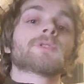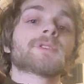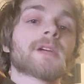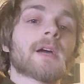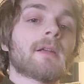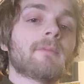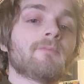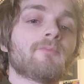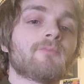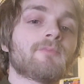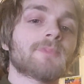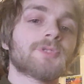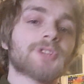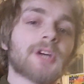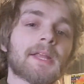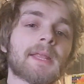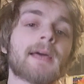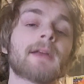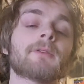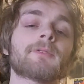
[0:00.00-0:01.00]
to kind of
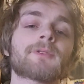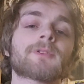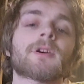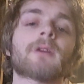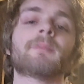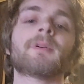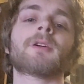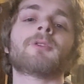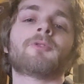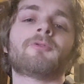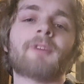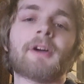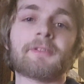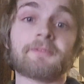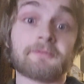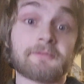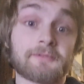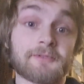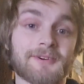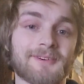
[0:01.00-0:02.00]
shine light on the topic, or
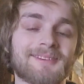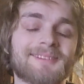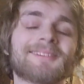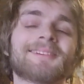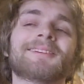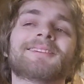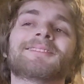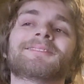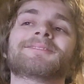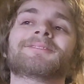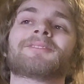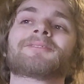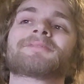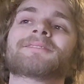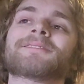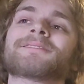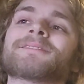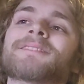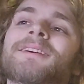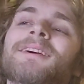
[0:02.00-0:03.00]
rather,
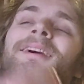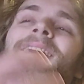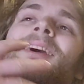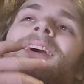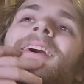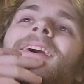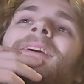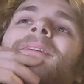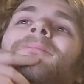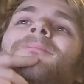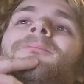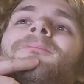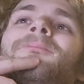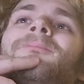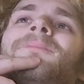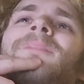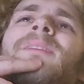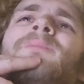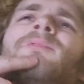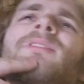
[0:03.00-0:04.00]
darkness.
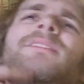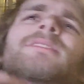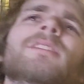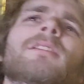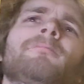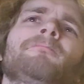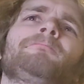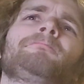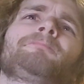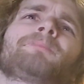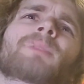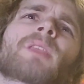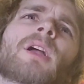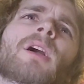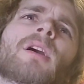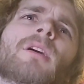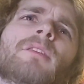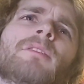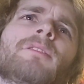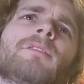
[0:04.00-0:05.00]
He brings up
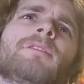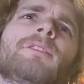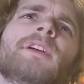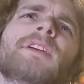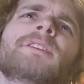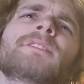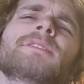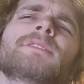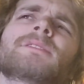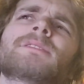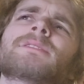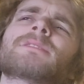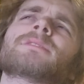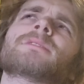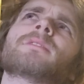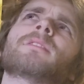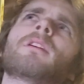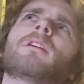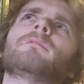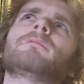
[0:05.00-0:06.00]
things
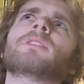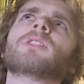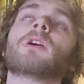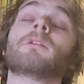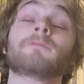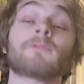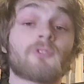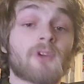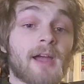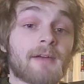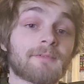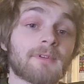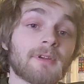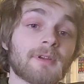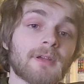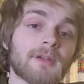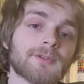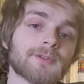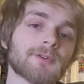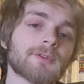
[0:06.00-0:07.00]
of a Lovecraftian
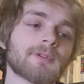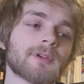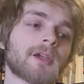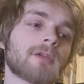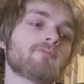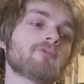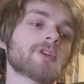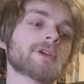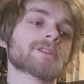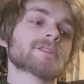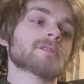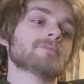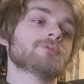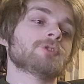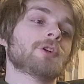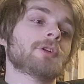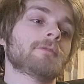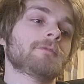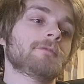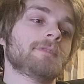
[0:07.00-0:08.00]
nature. Like he brings up a
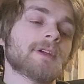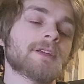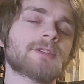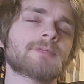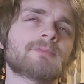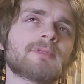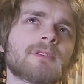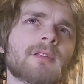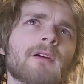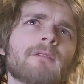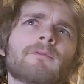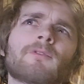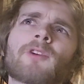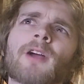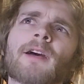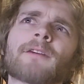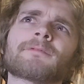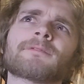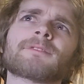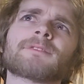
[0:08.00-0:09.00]
lot of H.P.
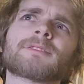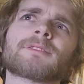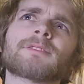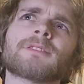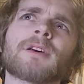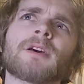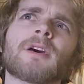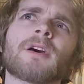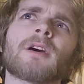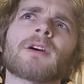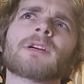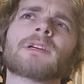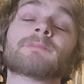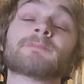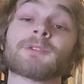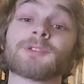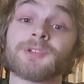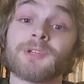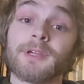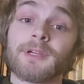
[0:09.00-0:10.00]
Lovecraft's,
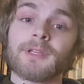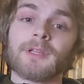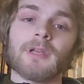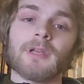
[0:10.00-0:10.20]
especially like the